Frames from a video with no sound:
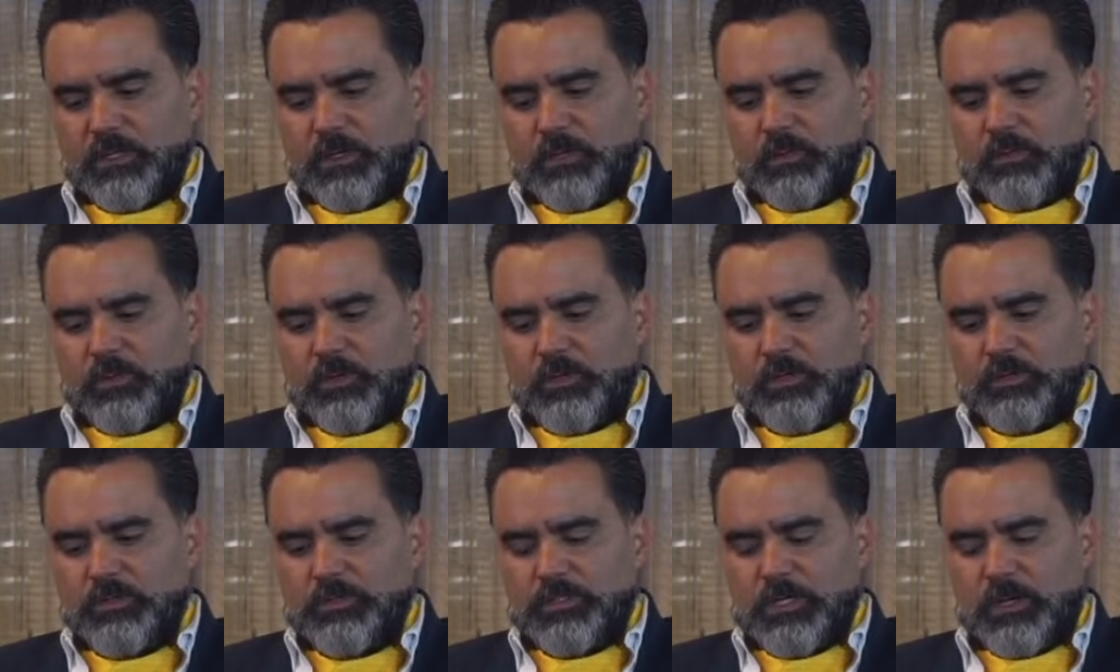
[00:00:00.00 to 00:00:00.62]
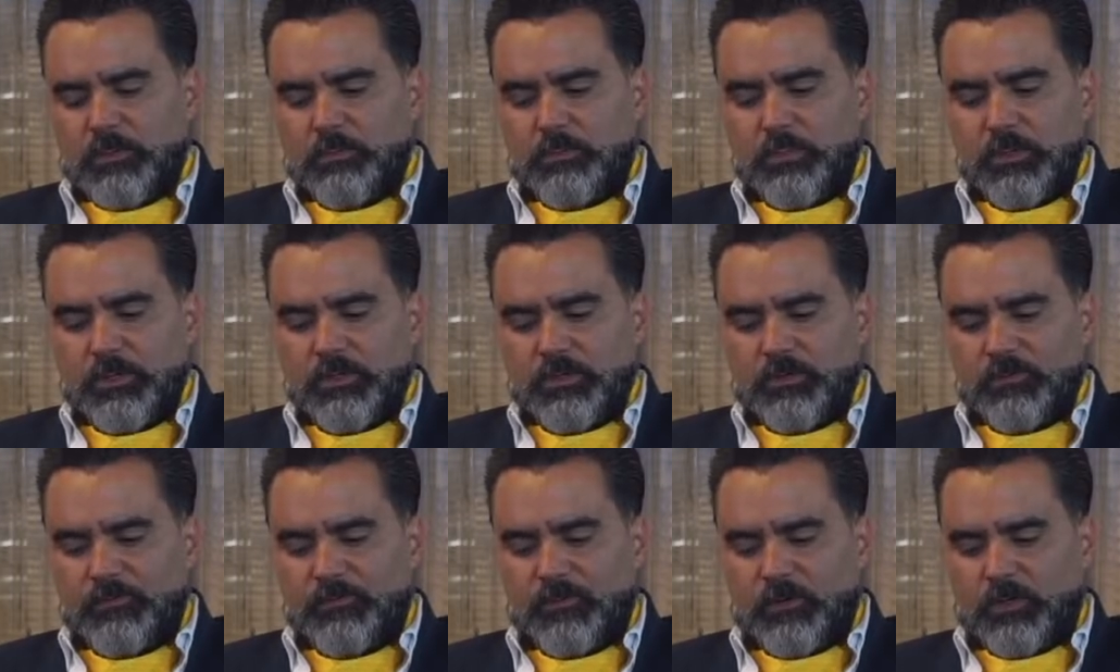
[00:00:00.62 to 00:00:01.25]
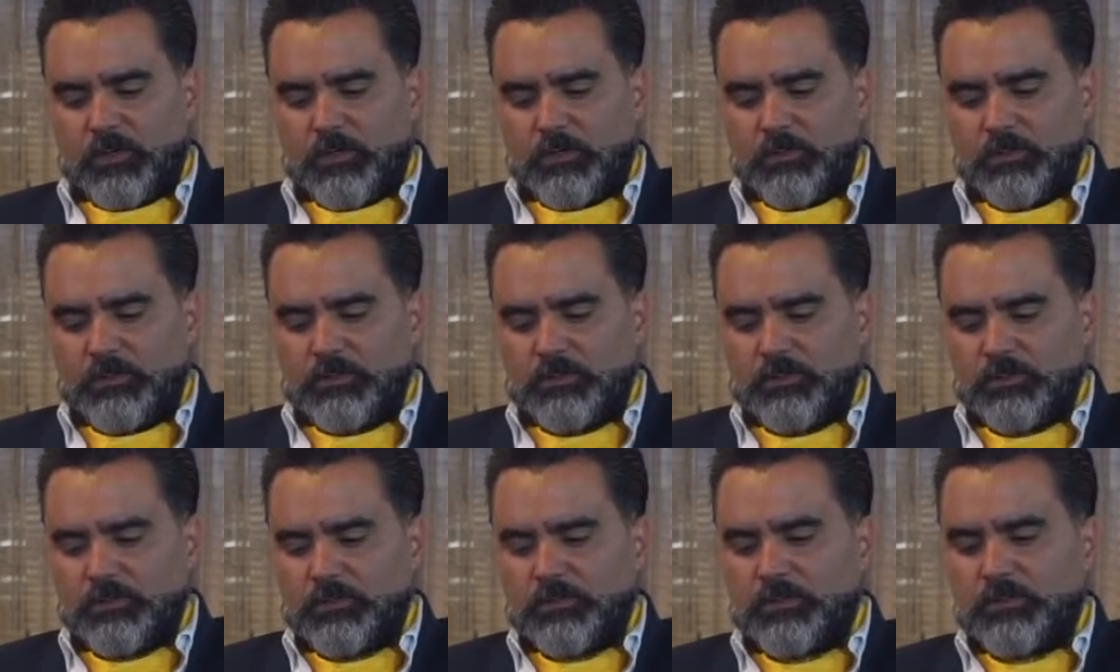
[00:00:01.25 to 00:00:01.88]
We use a beautiful
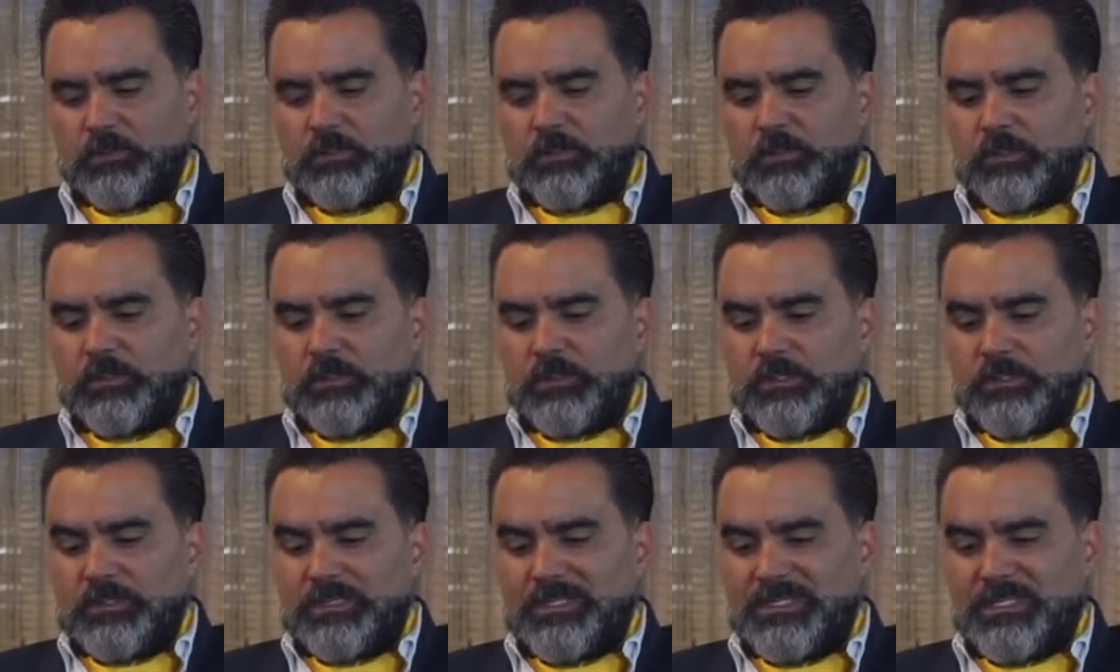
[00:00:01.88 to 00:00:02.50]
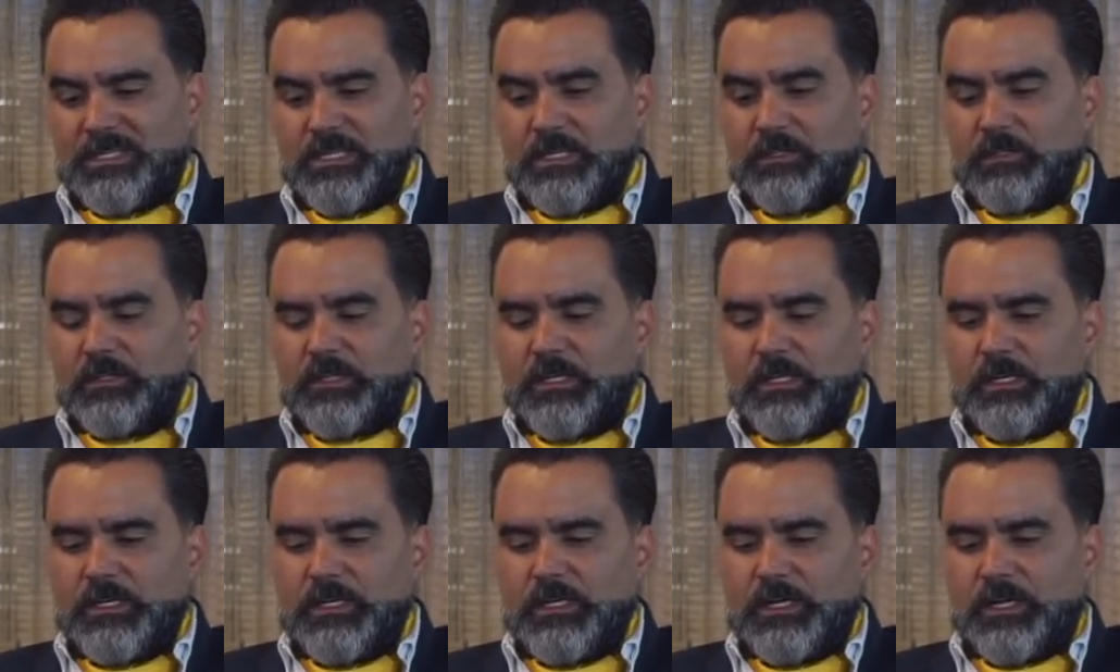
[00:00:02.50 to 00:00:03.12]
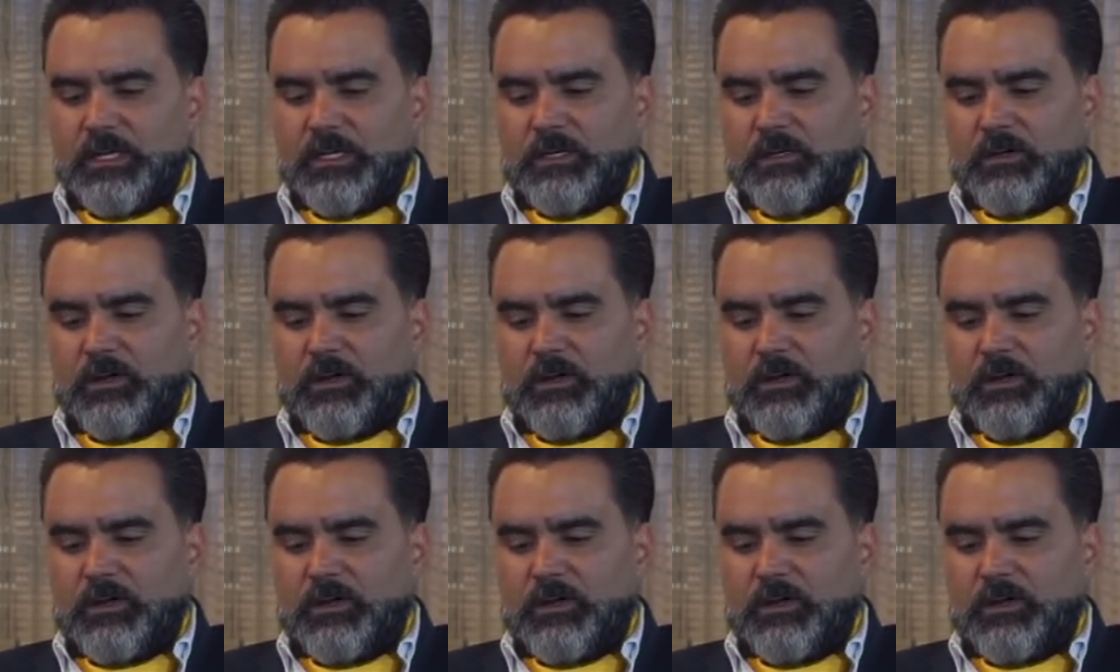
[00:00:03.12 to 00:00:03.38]
silky and